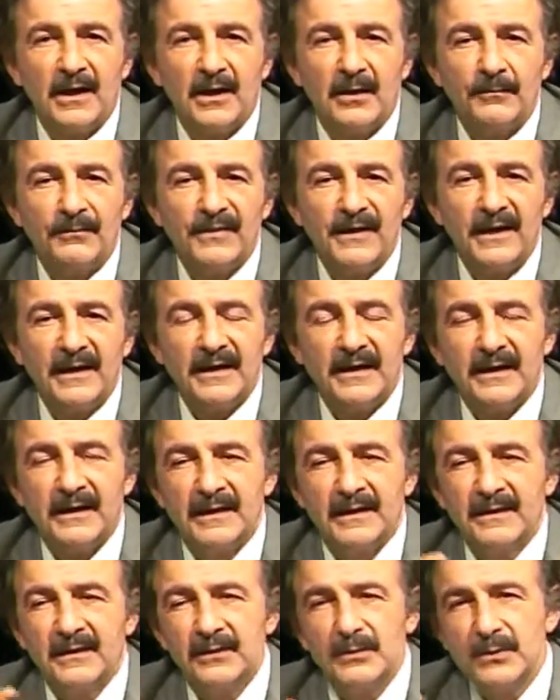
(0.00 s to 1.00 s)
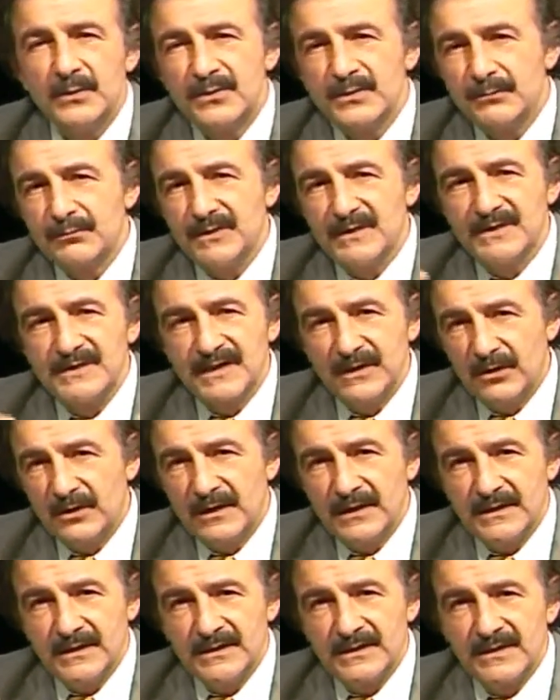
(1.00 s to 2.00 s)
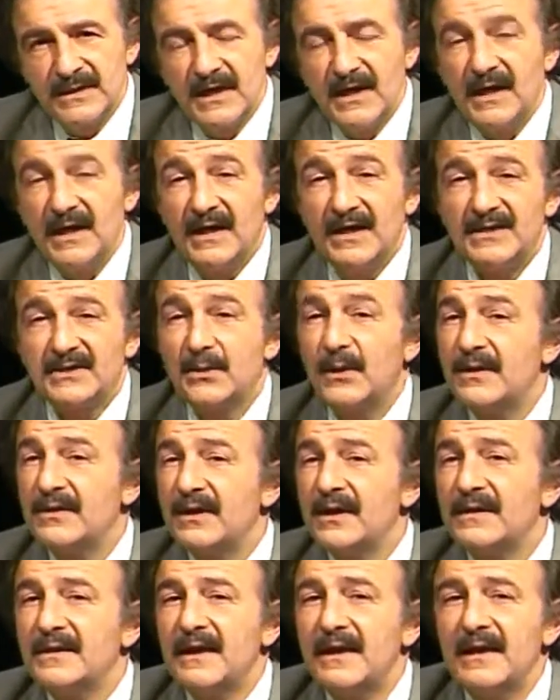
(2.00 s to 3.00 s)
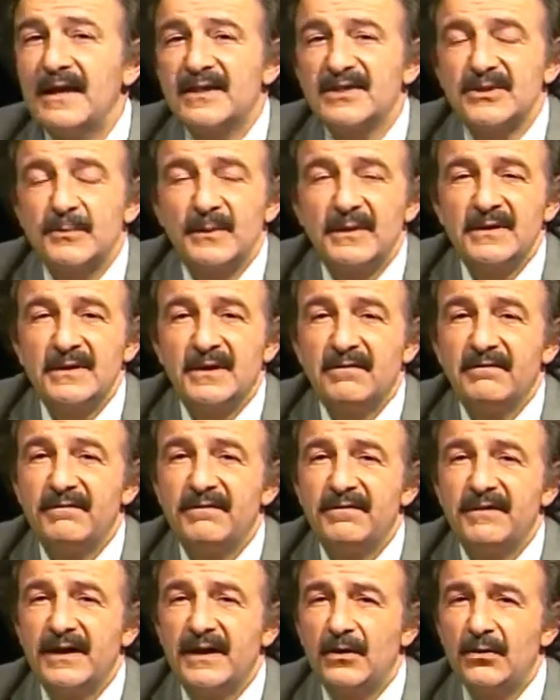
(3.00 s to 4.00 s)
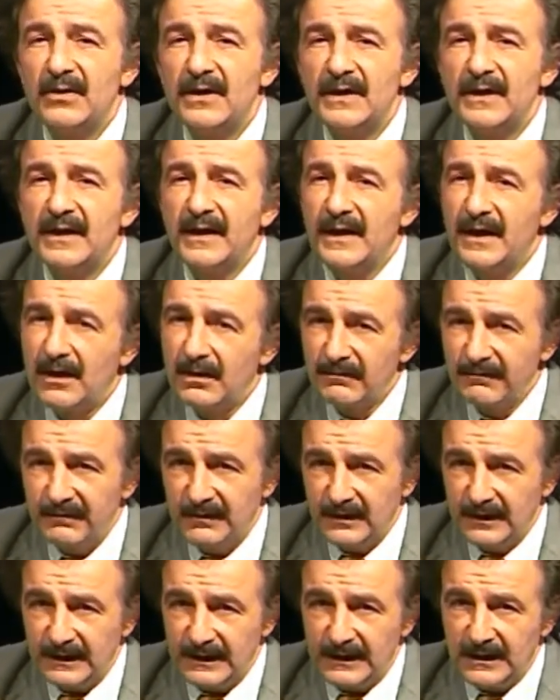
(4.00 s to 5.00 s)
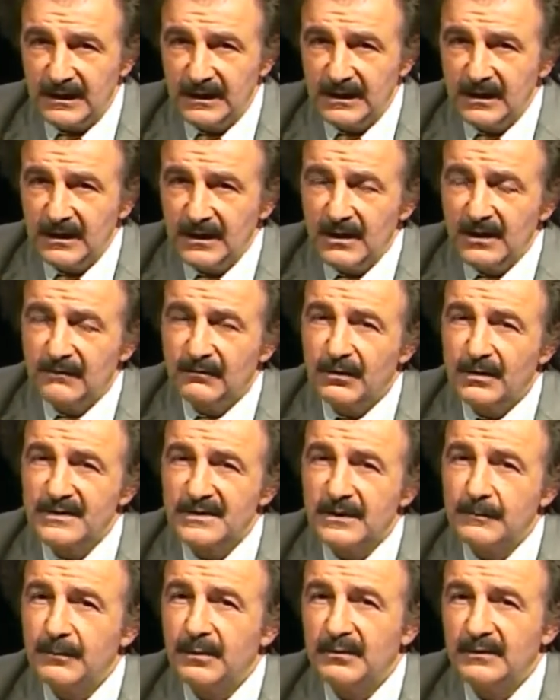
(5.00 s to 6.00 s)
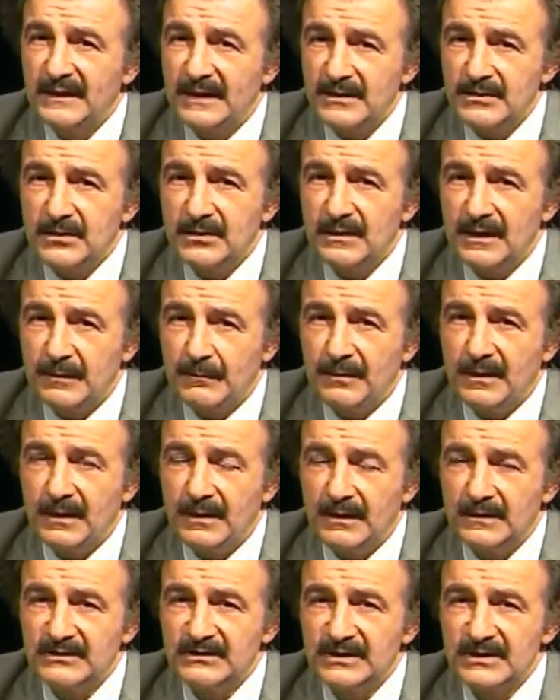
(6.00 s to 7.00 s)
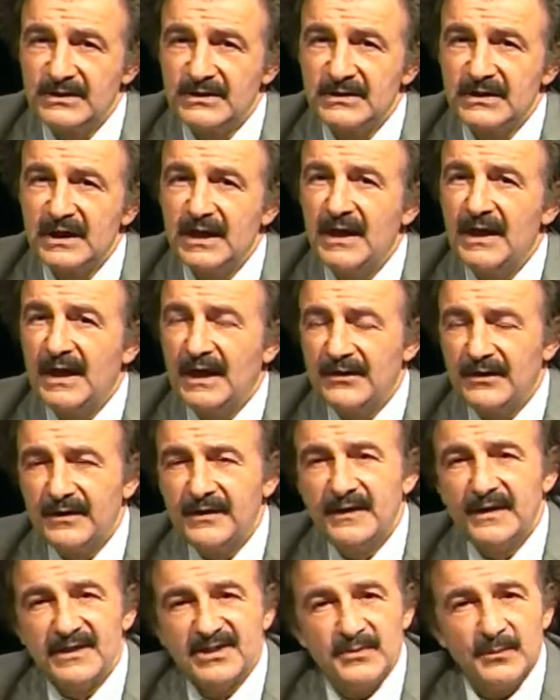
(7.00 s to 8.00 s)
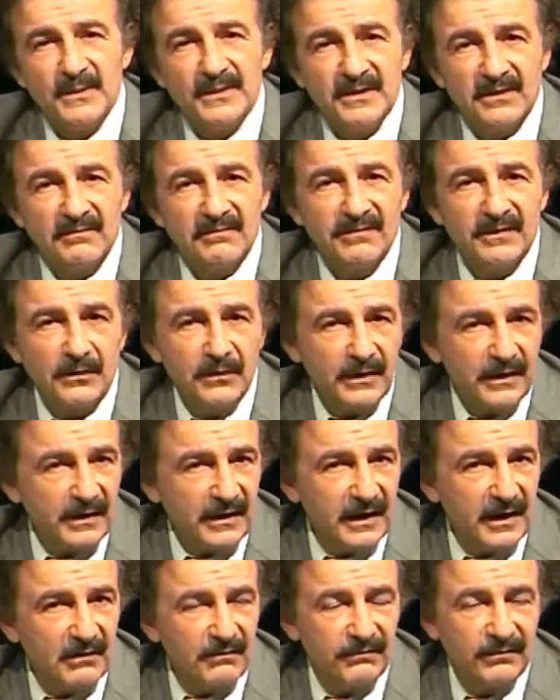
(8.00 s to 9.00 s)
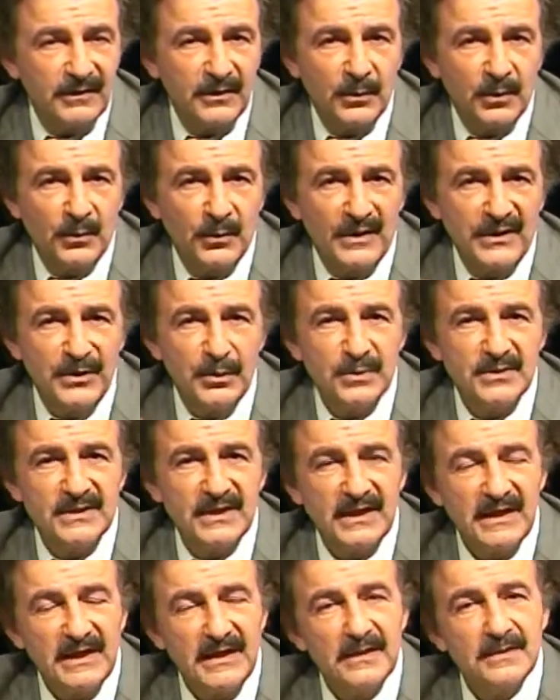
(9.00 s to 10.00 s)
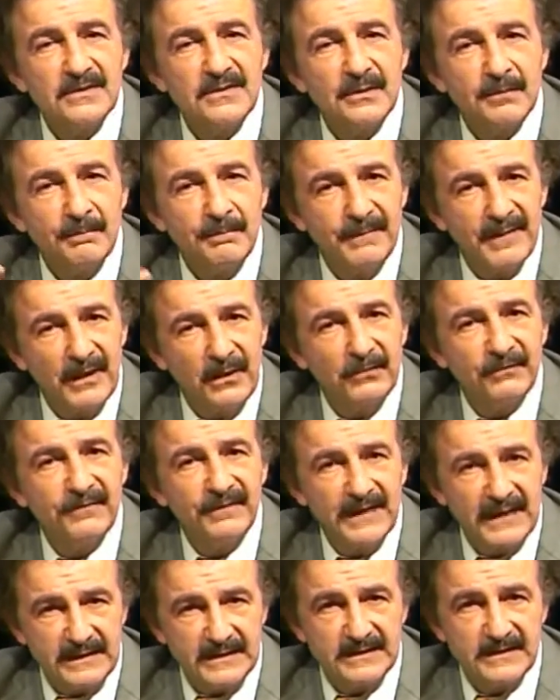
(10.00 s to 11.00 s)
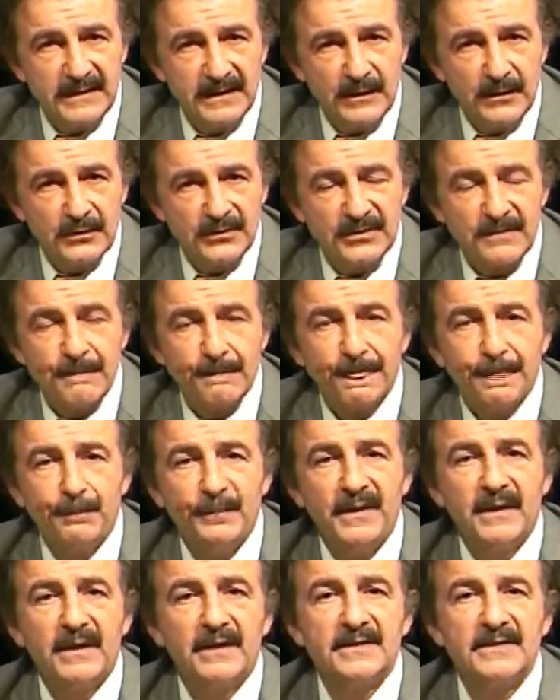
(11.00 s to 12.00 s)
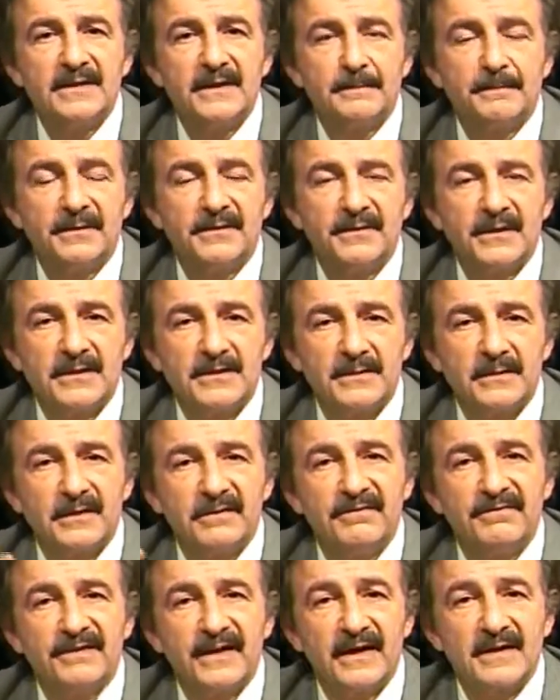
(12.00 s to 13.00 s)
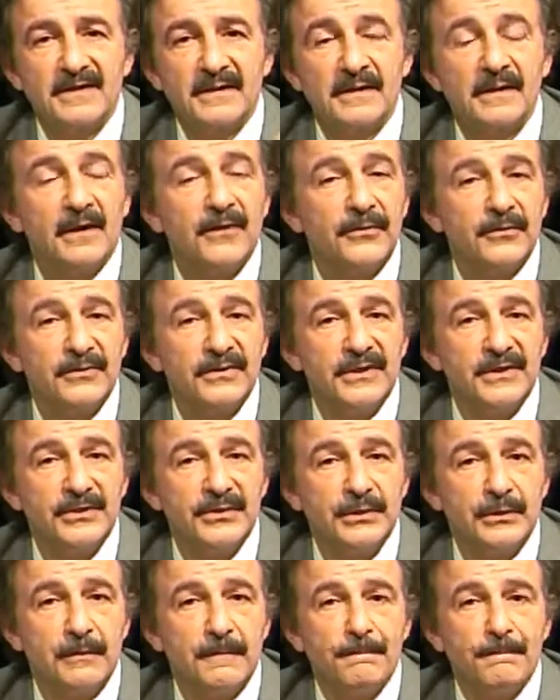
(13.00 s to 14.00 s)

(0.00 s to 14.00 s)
They can lose resilience, and so I think that has to be done very carefully. For example, laser lipolysis. I think that has to be done very carefully when we use heat to melt fat cells because of the potential effects on other tissue.